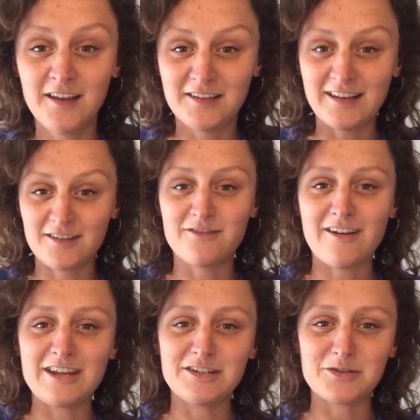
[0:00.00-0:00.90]
So that's a
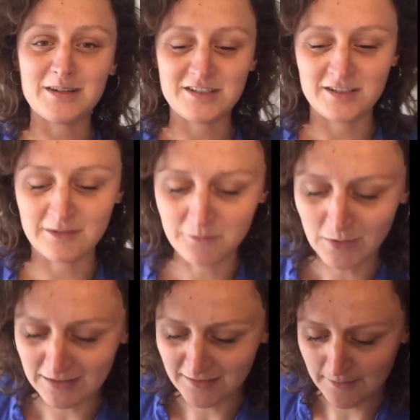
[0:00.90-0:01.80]
very good question.
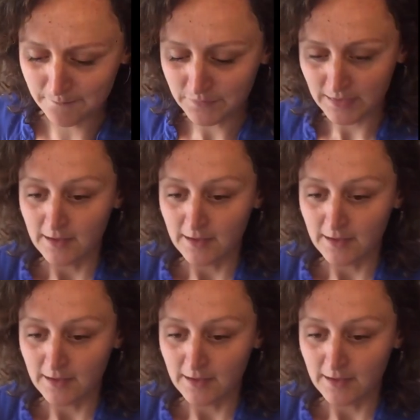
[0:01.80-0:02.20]
Well done.